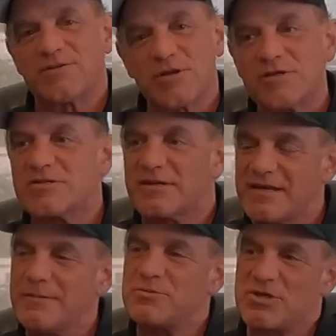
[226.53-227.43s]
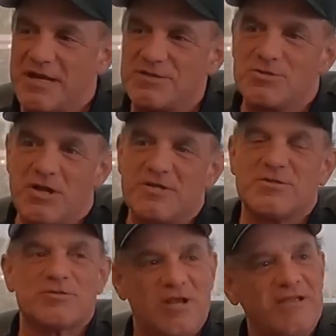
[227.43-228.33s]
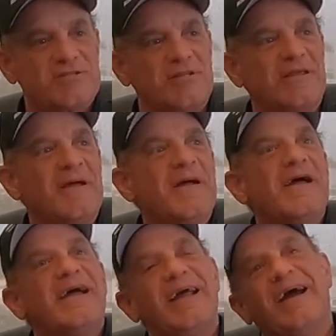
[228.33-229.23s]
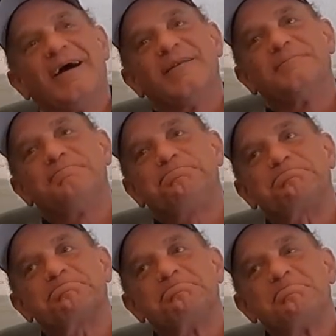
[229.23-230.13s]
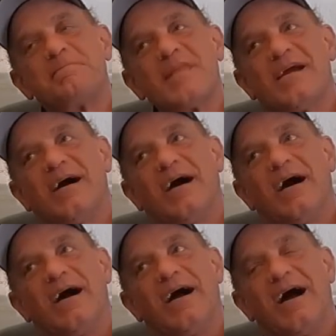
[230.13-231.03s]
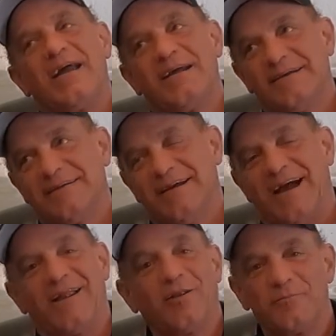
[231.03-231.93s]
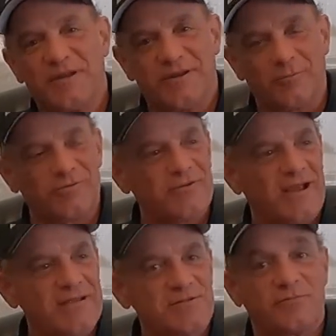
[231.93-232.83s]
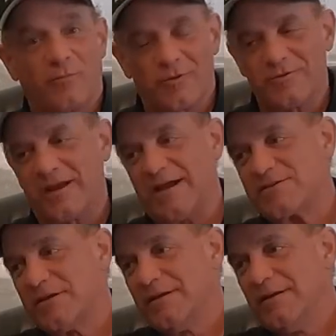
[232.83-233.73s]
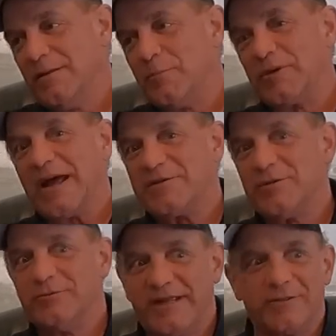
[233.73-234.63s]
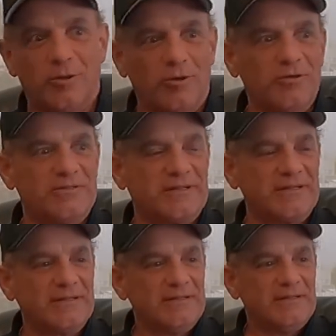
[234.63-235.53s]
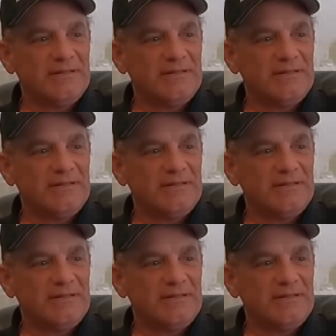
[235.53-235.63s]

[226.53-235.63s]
I just keep chasing, chasing, chasing. And I, I, I love being here with you guys and for you guys. But I do need to learn to,